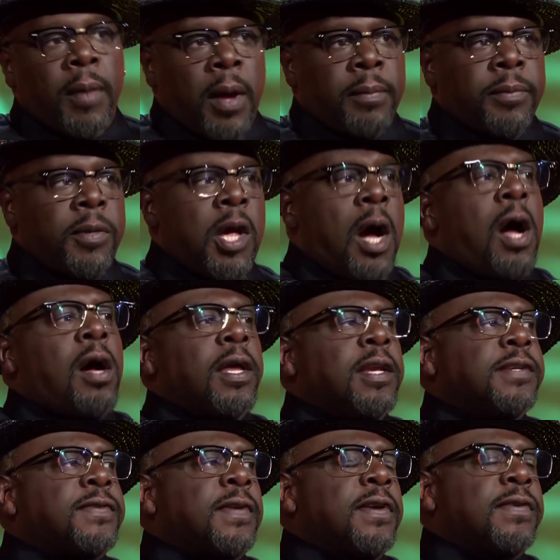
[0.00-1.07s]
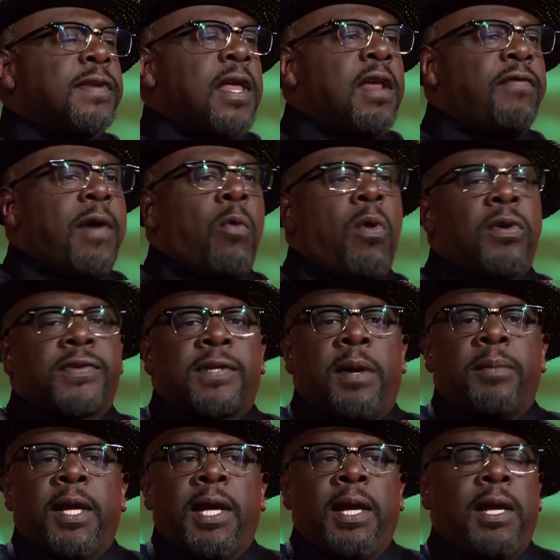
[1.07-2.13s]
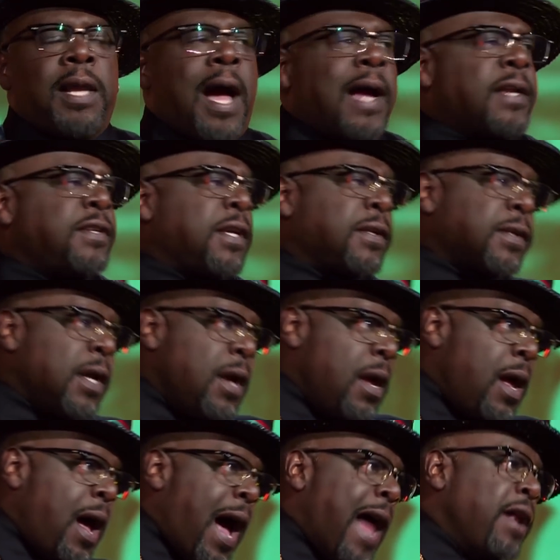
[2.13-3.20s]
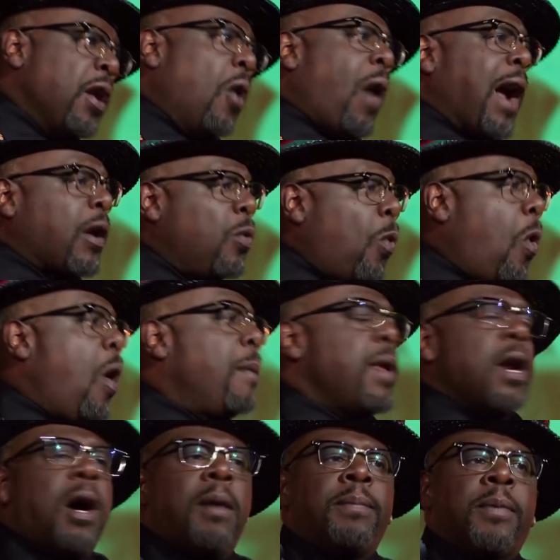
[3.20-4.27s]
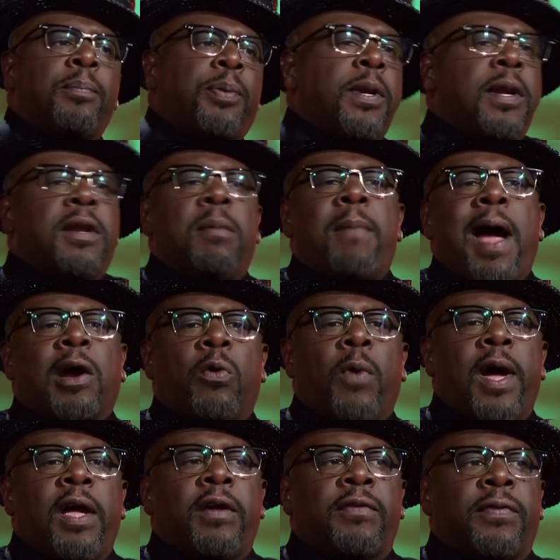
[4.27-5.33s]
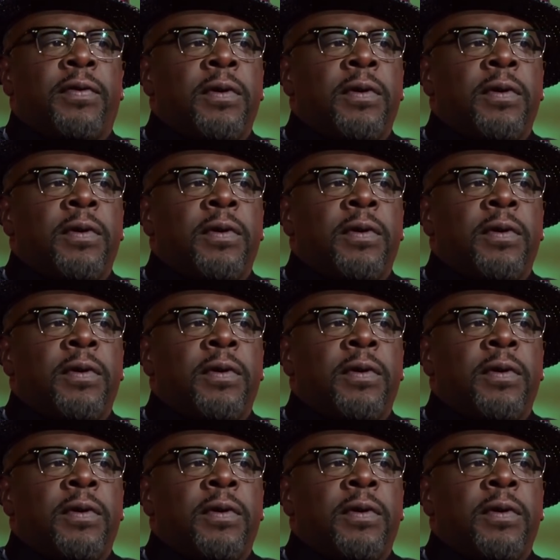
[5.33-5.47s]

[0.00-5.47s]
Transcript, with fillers: I'm young in the sense that if I want something to eat, I can just, I know I can warm it up and put it in the microwave.